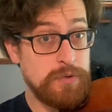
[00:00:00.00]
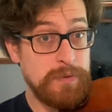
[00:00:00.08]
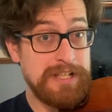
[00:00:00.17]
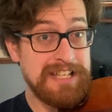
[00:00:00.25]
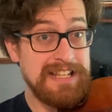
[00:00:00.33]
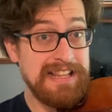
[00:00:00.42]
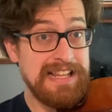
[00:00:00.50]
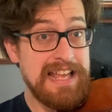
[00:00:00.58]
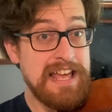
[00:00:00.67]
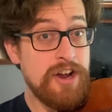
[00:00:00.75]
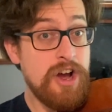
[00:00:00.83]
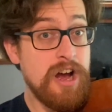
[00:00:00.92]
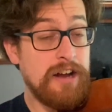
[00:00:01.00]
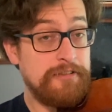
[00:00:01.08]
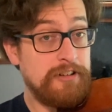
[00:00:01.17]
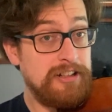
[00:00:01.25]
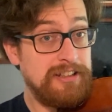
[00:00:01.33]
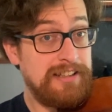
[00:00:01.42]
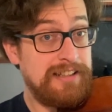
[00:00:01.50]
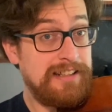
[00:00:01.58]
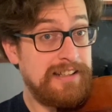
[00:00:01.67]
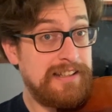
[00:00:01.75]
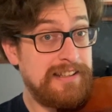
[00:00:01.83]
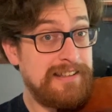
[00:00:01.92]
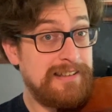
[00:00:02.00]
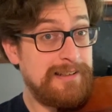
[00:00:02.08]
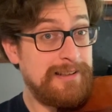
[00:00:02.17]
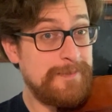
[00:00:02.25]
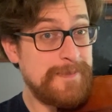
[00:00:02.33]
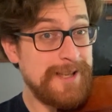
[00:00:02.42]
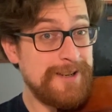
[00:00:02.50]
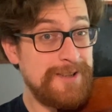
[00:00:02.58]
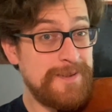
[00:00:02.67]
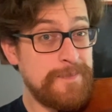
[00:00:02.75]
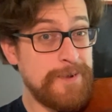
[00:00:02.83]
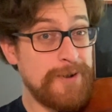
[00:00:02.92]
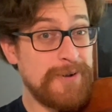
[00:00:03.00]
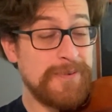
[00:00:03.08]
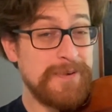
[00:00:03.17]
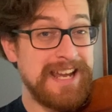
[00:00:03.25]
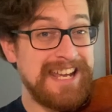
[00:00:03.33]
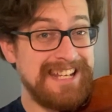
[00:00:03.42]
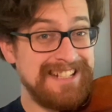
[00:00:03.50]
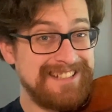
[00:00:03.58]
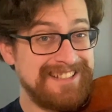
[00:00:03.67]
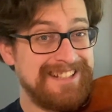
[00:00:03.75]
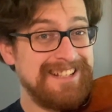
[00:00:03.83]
We can let off a little bit on the bow weight